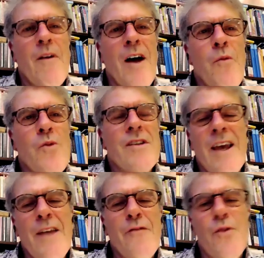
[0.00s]
was
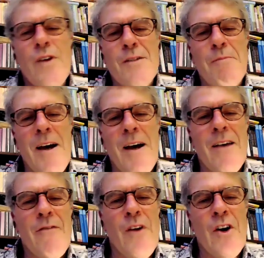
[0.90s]
influenced by a
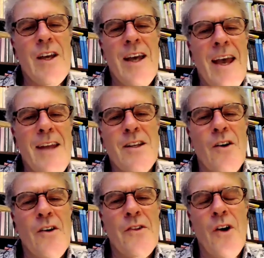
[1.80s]
very
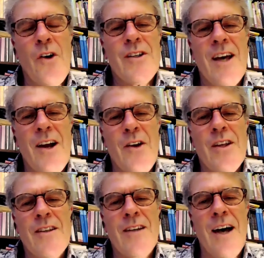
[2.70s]

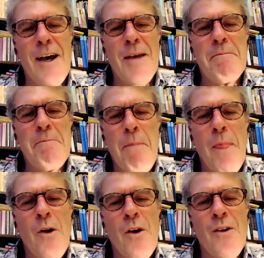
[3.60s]
anti-authoritarian time
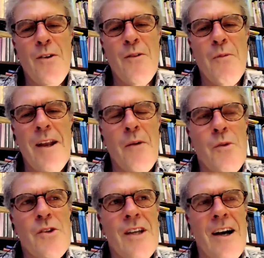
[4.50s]
when I
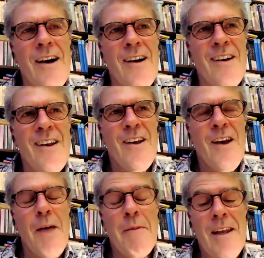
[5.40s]
was young.
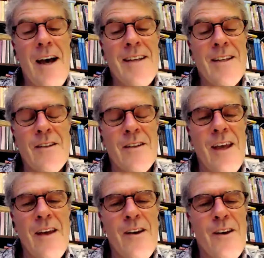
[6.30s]
I mean, I didn't
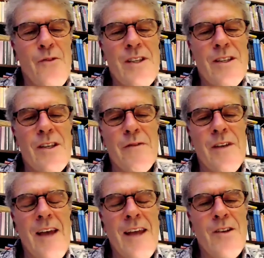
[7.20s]
receive an
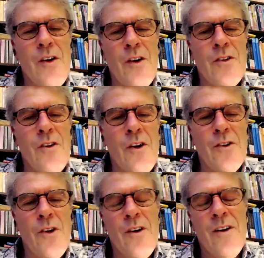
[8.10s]

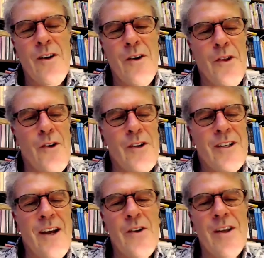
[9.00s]

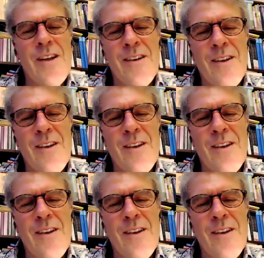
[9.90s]
anti-authoritarian